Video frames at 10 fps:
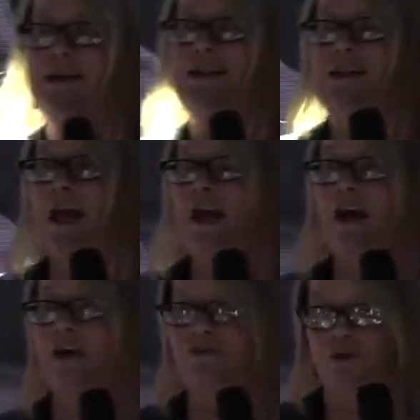Today,
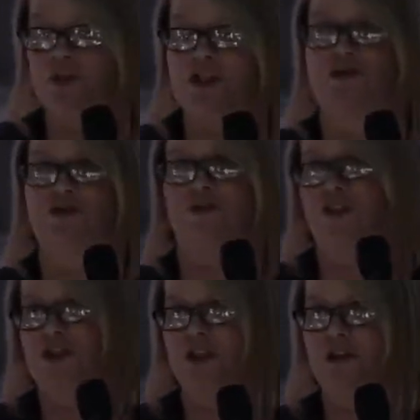I am fully
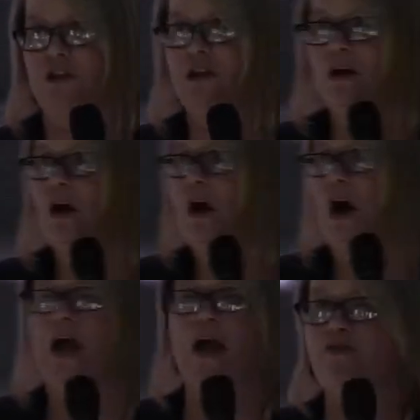self-sufficient.
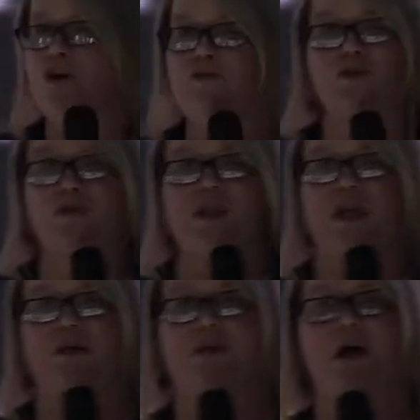I have no food
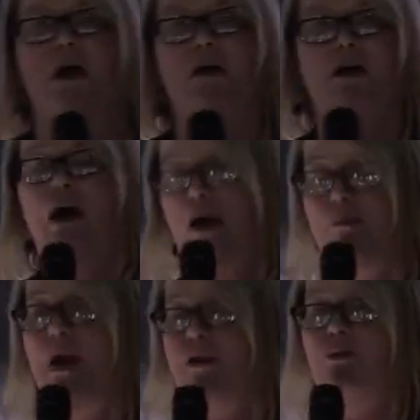stamps. I
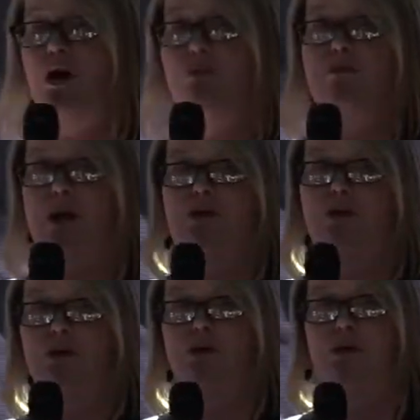pay for my own
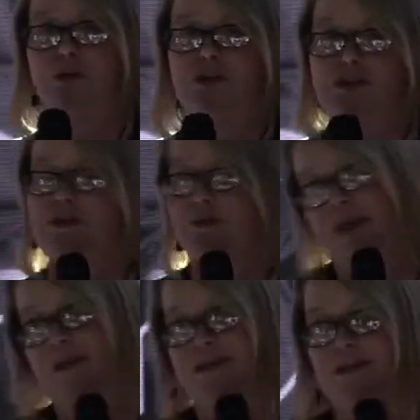medical, which is
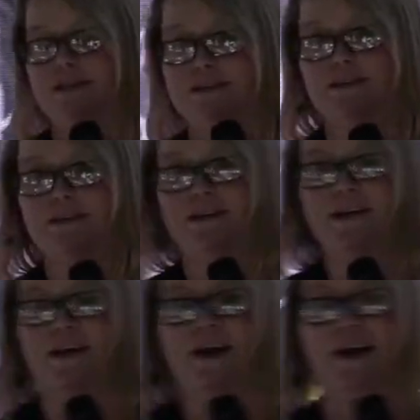amazing.
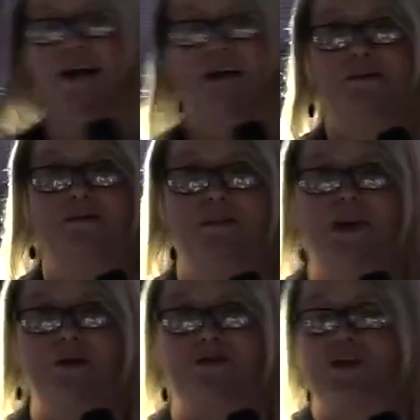But
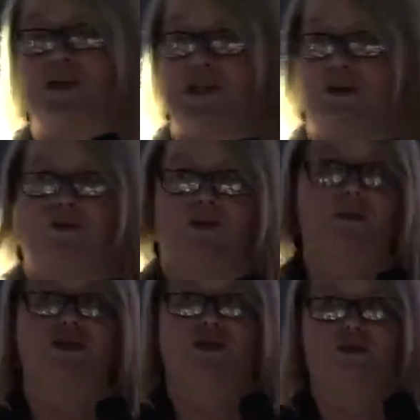that was very scary for
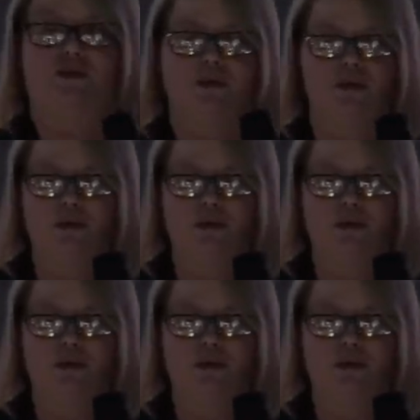me too.